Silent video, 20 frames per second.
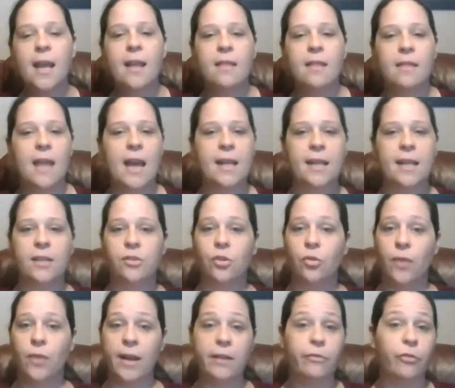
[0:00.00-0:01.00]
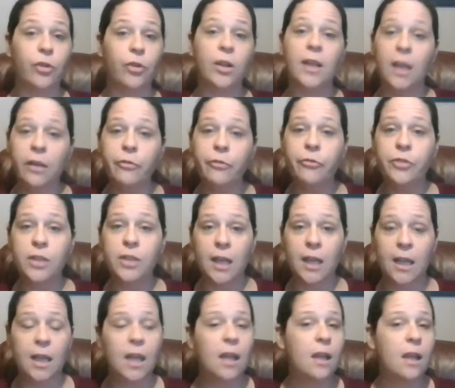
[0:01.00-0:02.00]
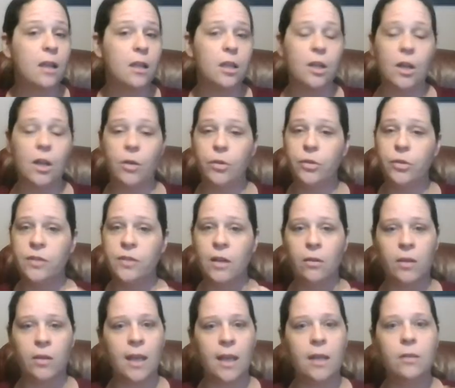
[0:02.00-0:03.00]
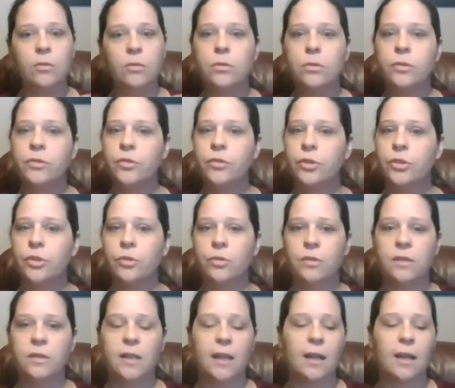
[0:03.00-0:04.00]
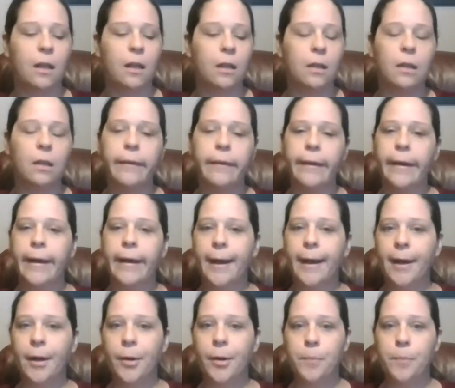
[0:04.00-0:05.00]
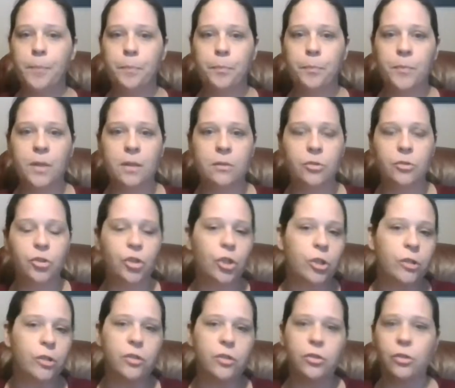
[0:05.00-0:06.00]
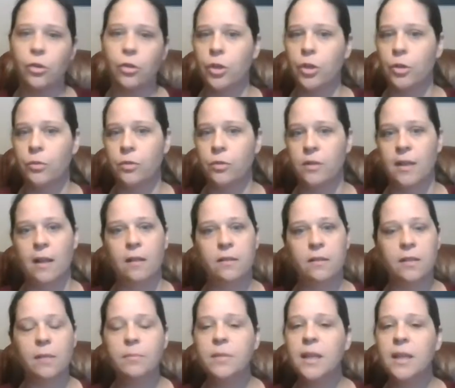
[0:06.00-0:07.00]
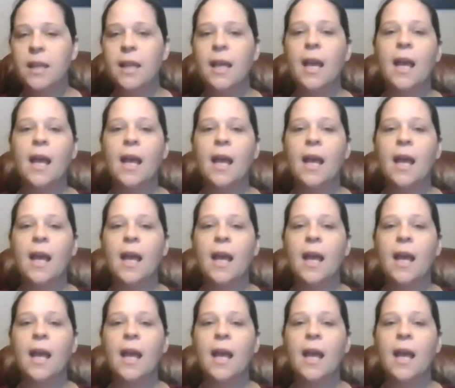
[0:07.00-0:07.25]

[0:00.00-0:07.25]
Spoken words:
that is great for gifting, you sell candles, or you sell shirts, or you sell something